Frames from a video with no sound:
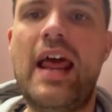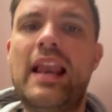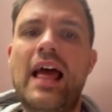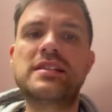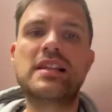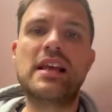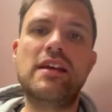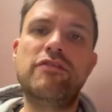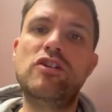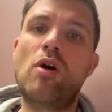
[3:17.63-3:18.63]
then lastly,
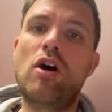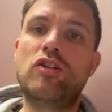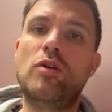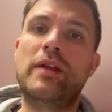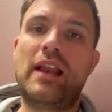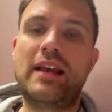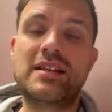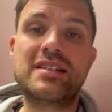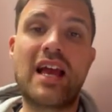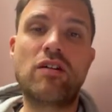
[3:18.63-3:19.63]
if you are doing like a
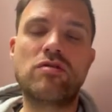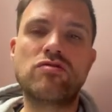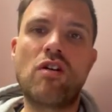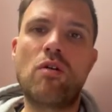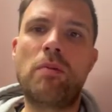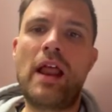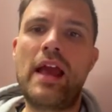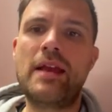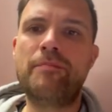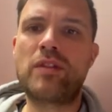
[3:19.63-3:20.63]
sales role
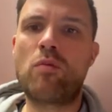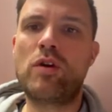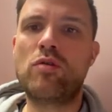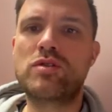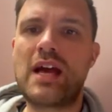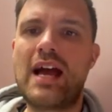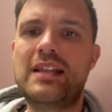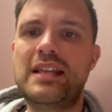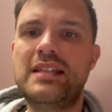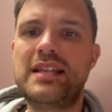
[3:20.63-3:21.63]
play, we also
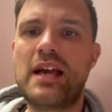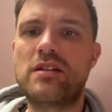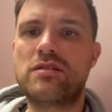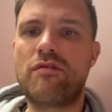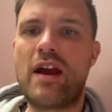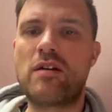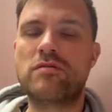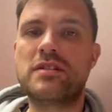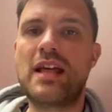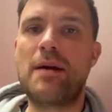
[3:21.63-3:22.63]
add details
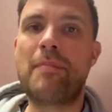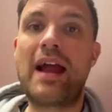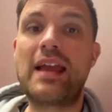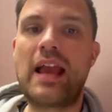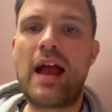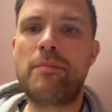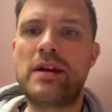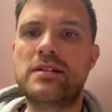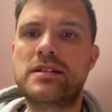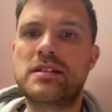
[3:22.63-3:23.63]
around their buying
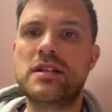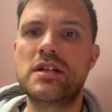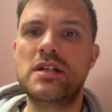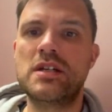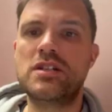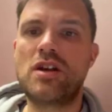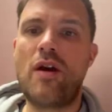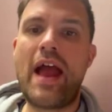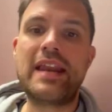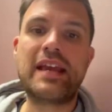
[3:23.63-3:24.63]
habits, so
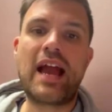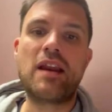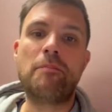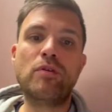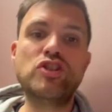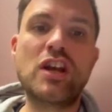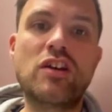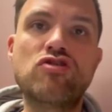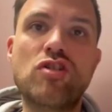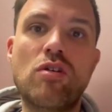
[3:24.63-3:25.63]
any kind of budget
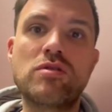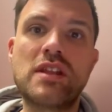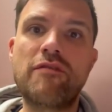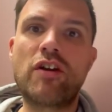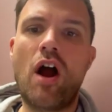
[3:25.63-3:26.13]
controls they've